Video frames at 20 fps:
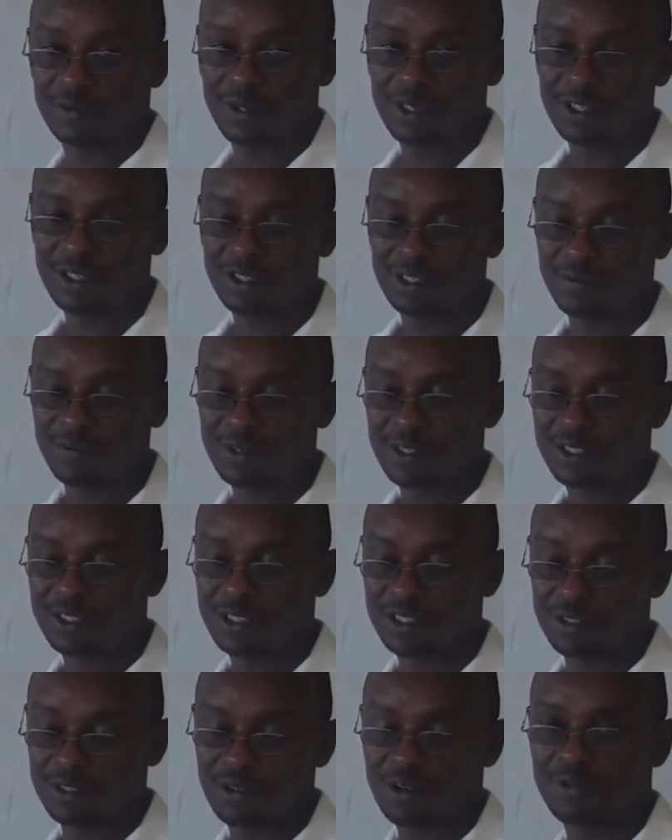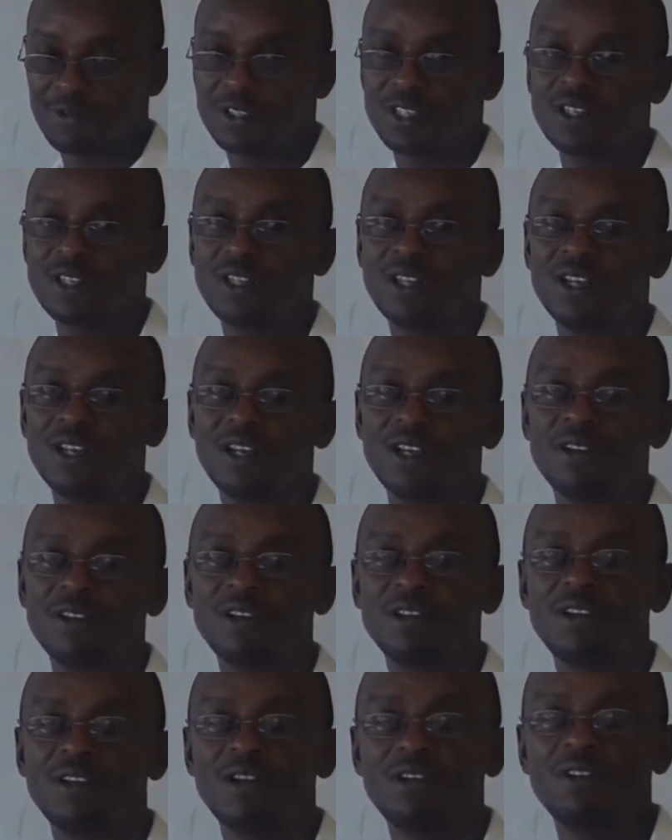And the business, you have seen the
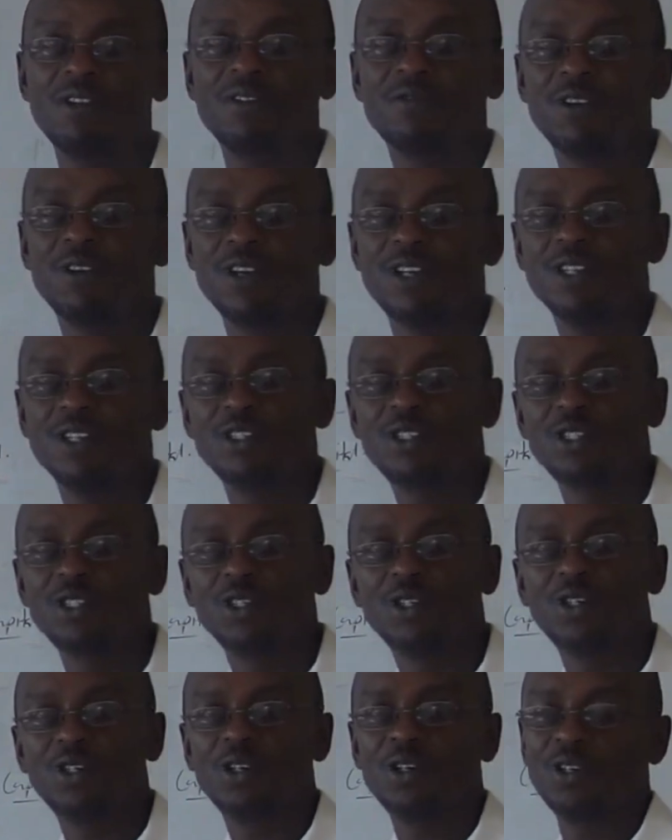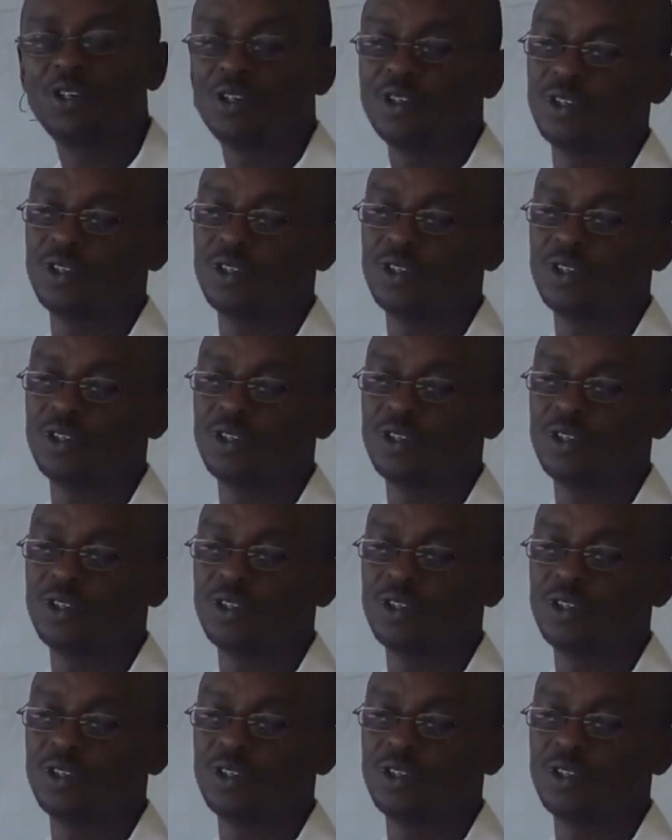financial